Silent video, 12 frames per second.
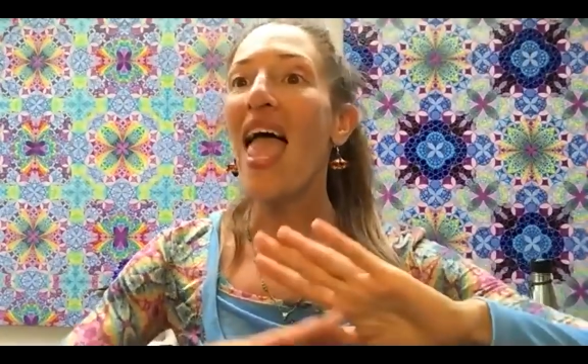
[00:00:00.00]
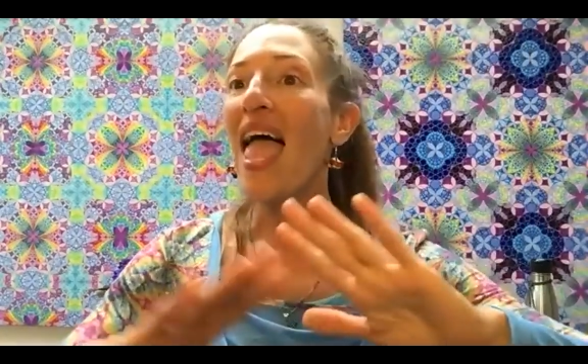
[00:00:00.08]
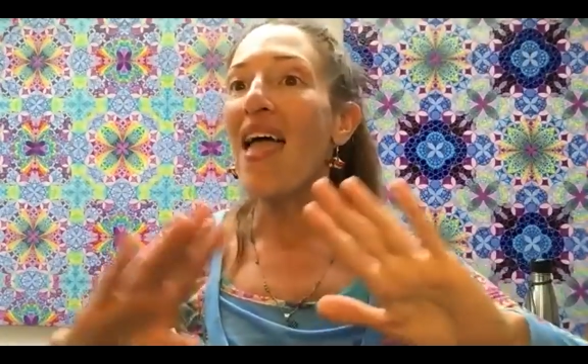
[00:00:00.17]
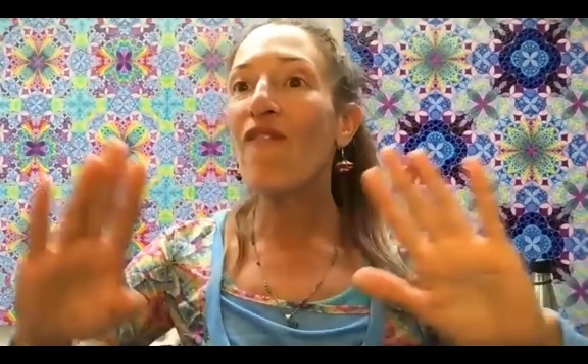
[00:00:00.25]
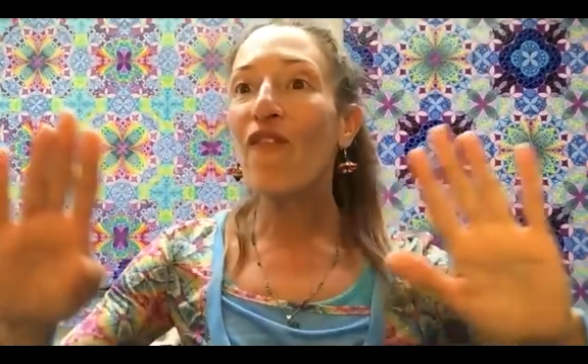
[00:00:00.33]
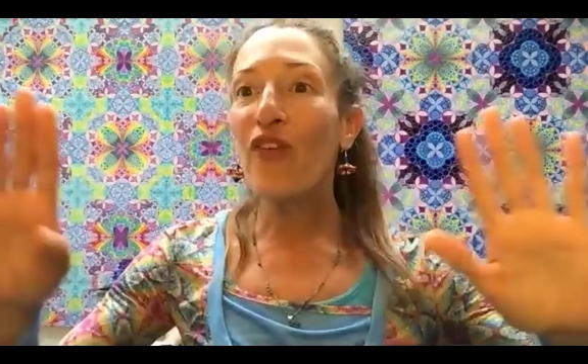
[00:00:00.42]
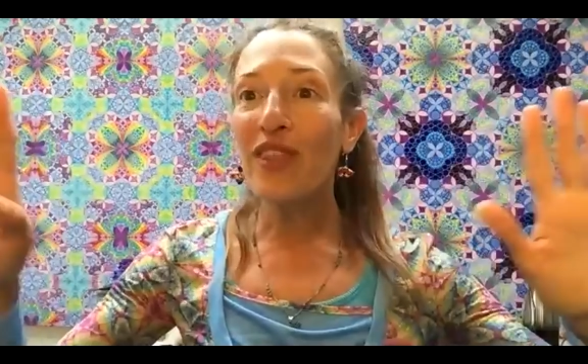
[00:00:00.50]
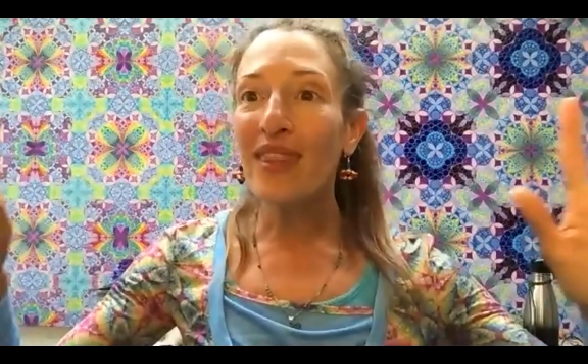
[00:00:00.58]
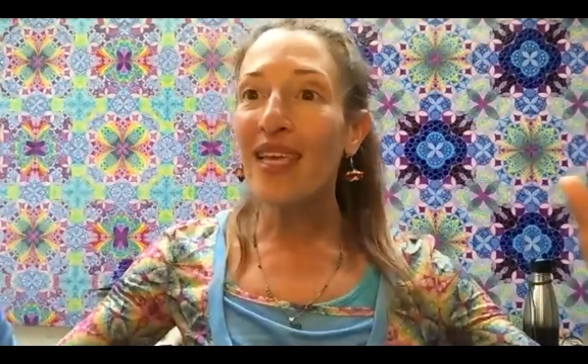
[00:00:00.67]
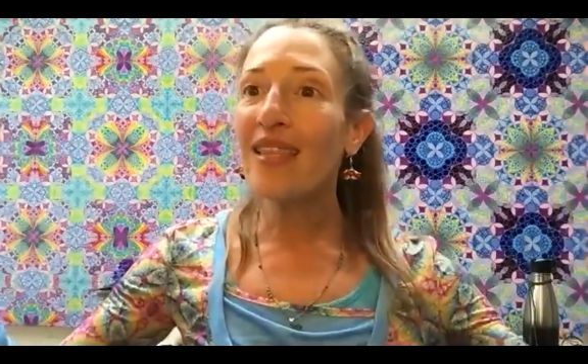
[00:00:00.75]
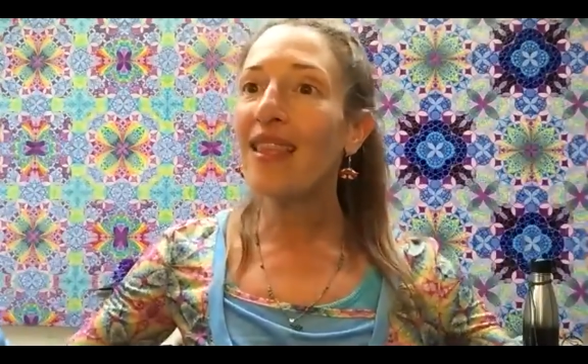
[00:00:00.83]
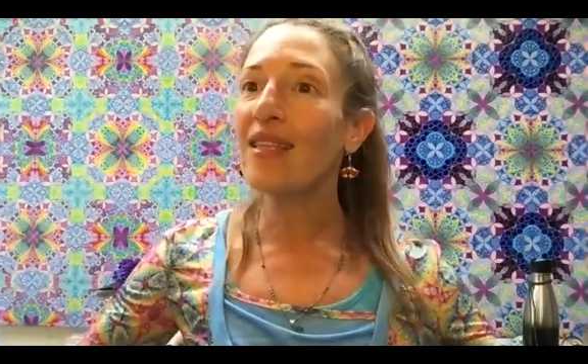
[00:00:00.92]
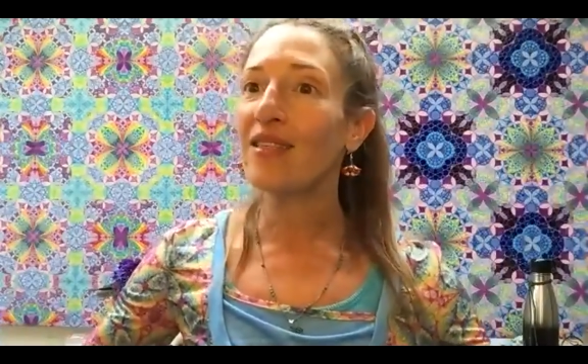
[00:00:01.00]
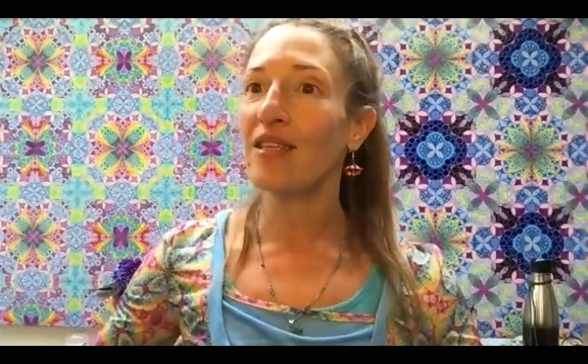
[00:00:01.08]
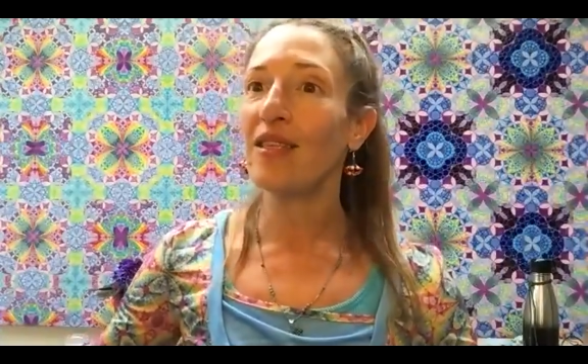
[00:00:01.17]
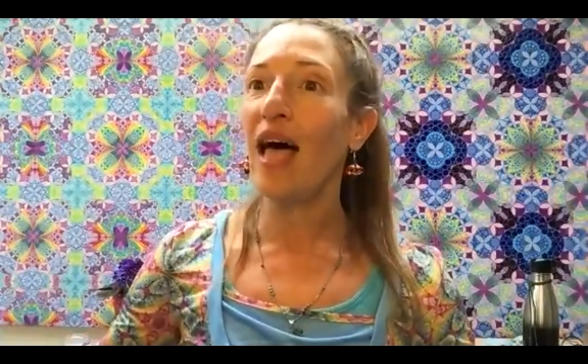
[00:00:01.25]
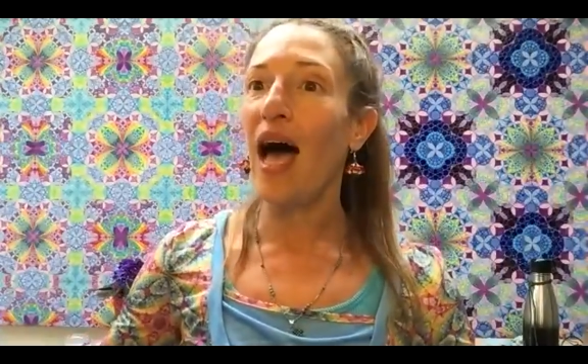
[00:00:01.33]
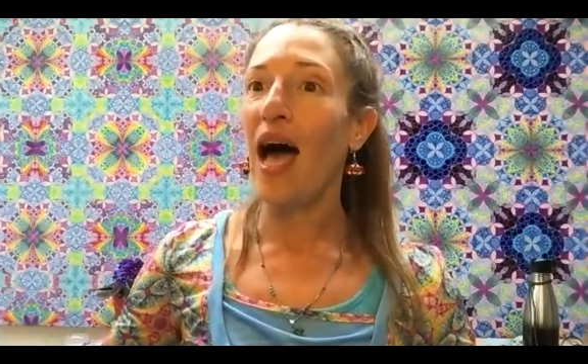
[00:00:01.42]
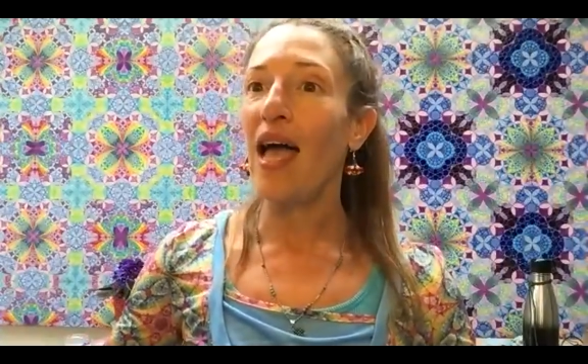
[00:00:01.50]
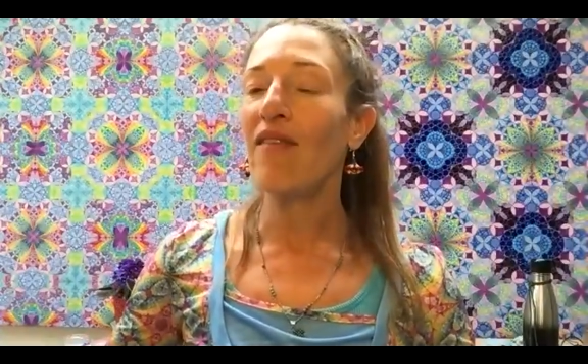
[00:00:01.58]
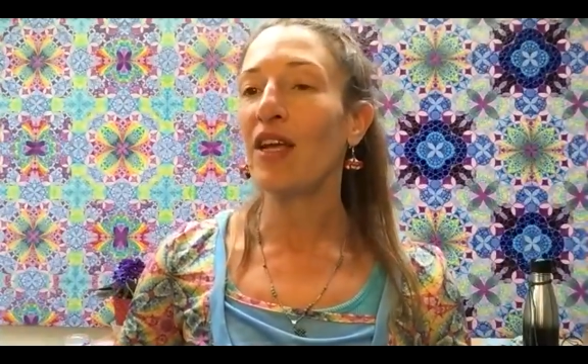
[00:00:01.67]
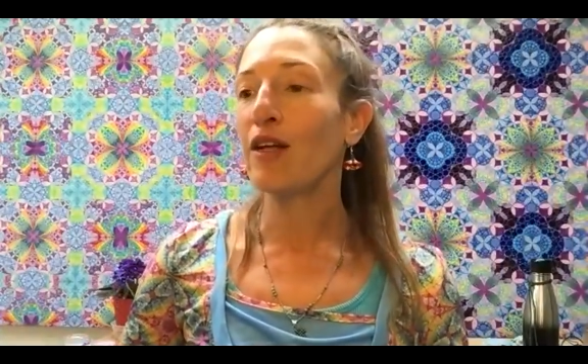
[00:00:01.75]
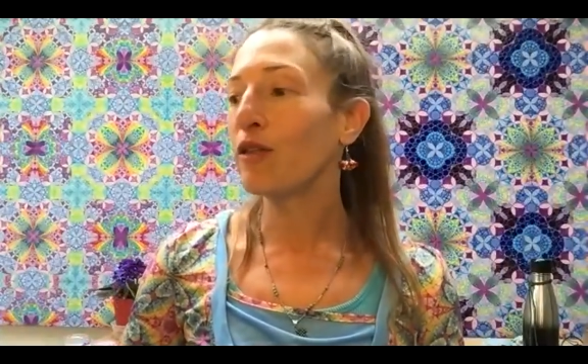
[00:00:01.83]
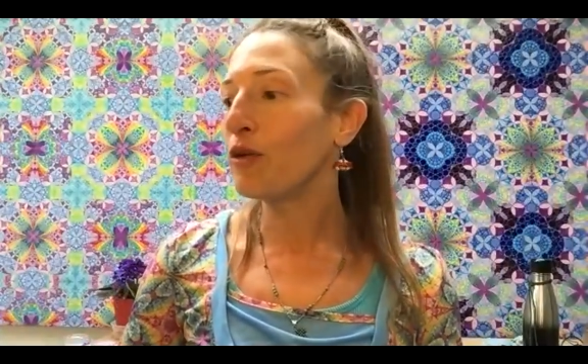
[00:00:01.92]
Everything that's alive,
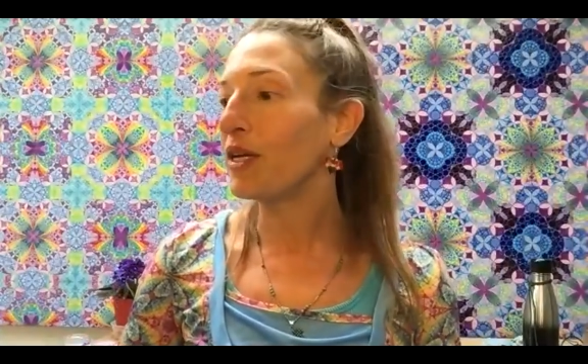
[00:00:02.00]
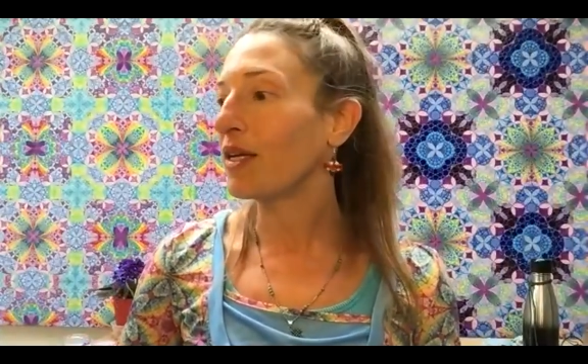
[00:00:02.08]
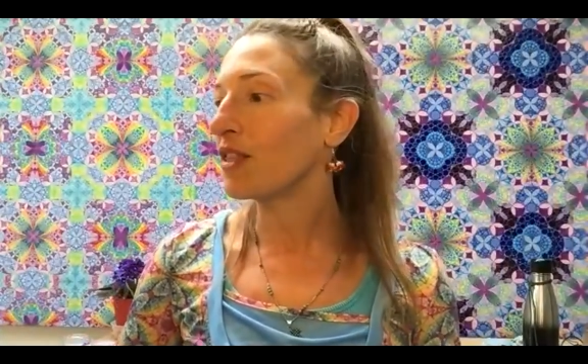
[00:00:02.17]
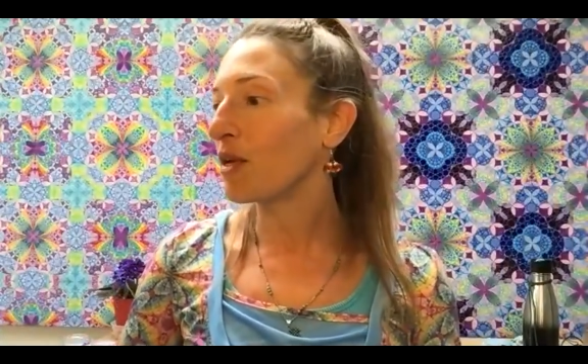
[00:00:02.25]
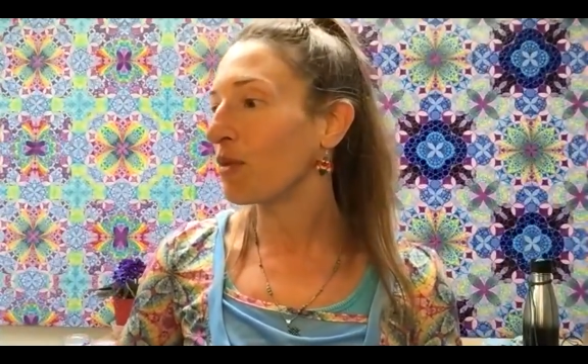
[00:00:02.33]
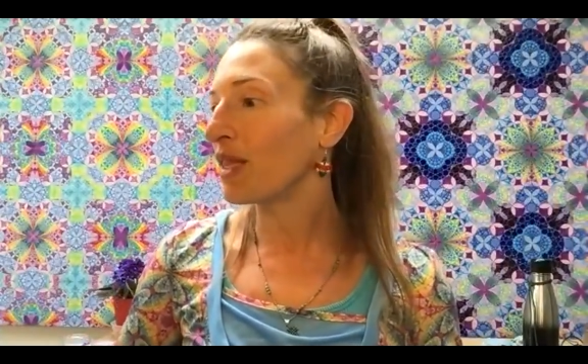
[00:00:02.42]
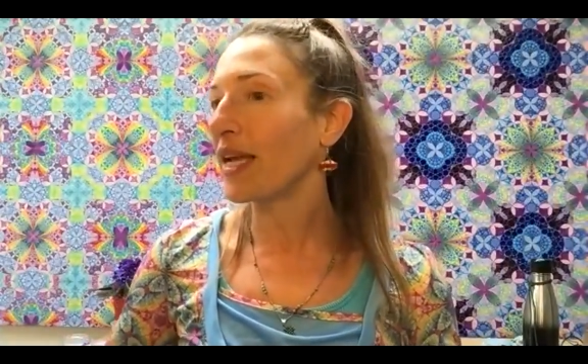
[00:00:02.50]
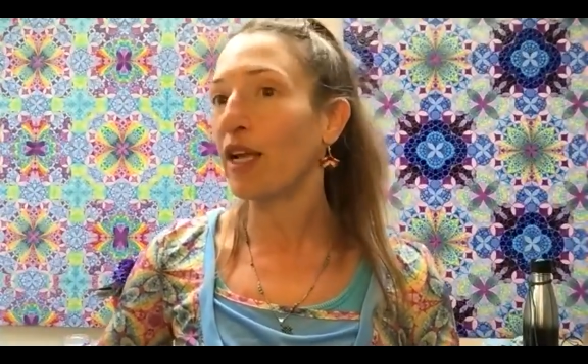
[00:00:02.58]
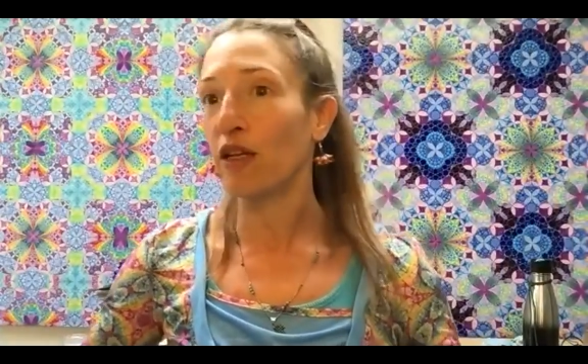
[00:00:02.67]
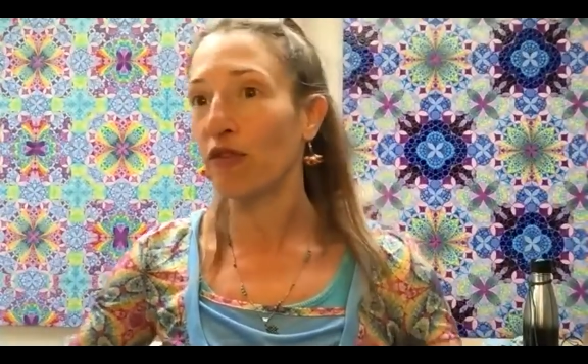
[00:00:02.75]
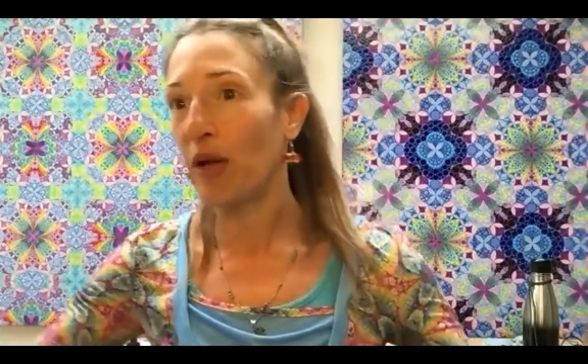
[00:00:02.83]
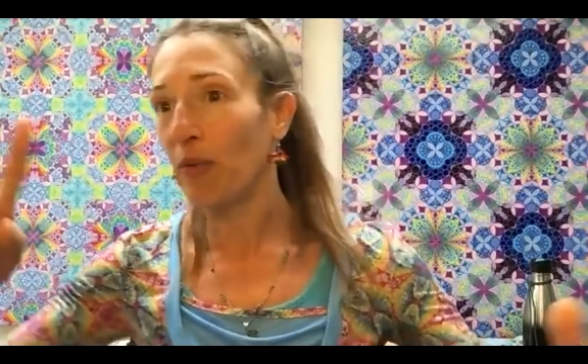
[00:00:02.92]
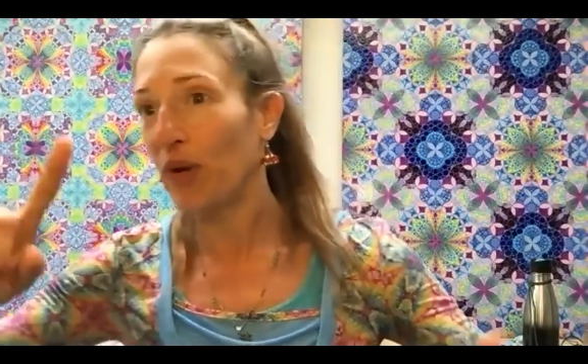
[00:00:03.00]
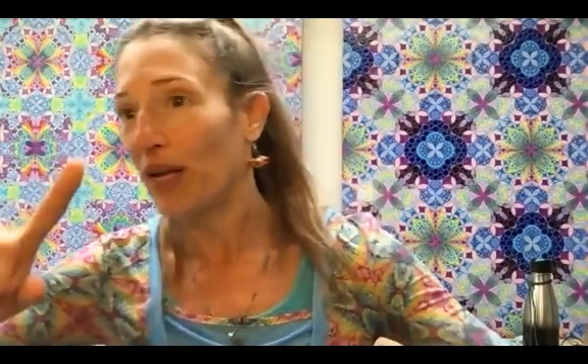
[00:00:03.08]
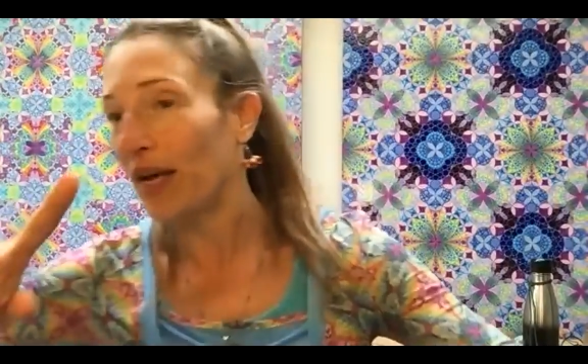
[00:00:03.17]
including the molecular realm. Wait,